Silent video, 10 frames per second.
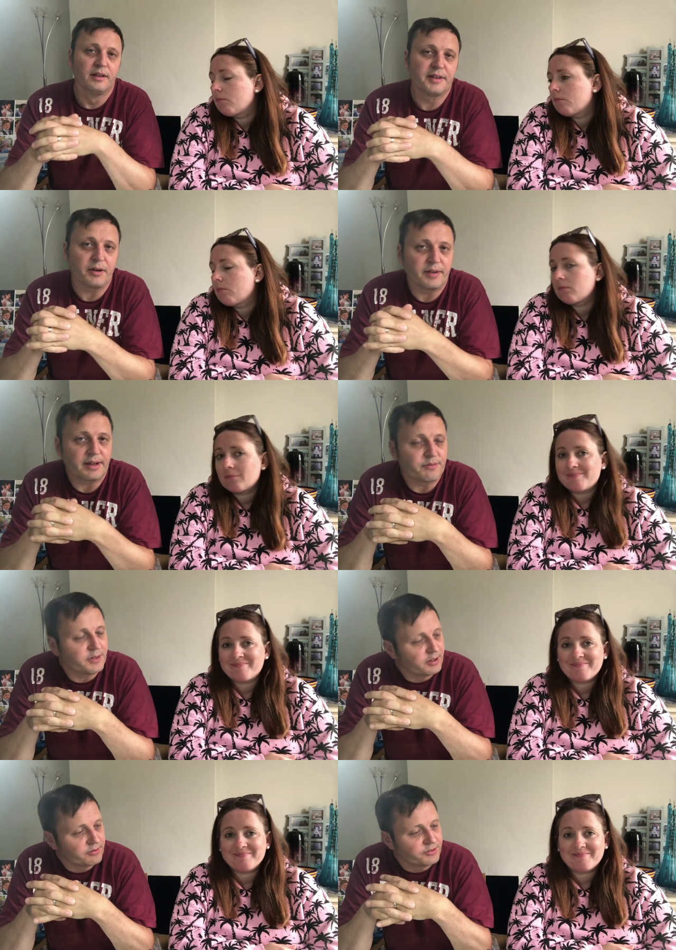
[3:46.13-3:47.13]
Speaker 1: So without
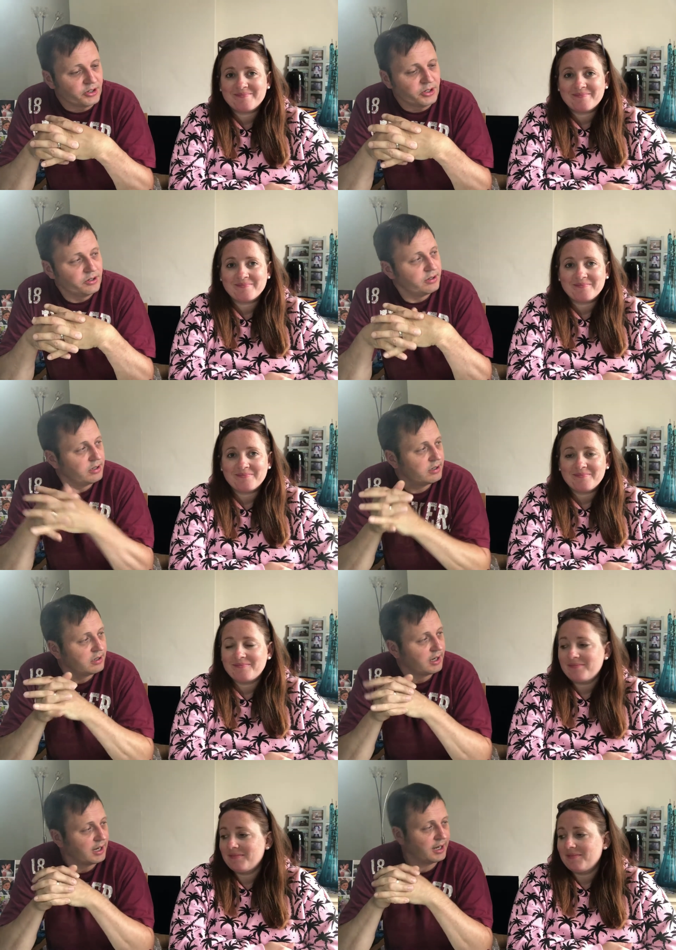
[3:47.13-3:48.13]
further ado,
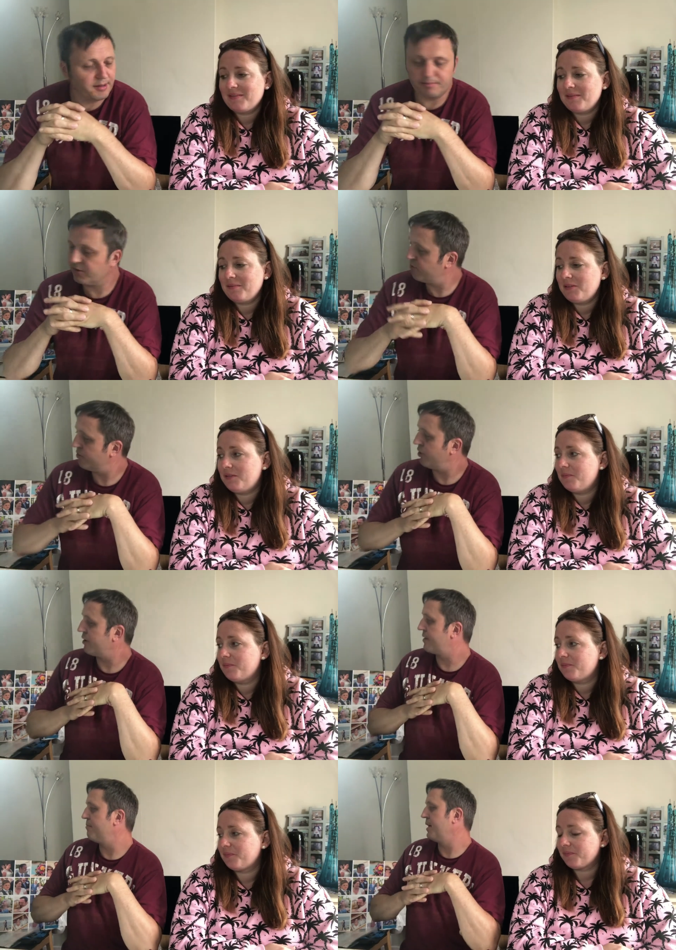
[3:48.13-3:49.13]
shall we show some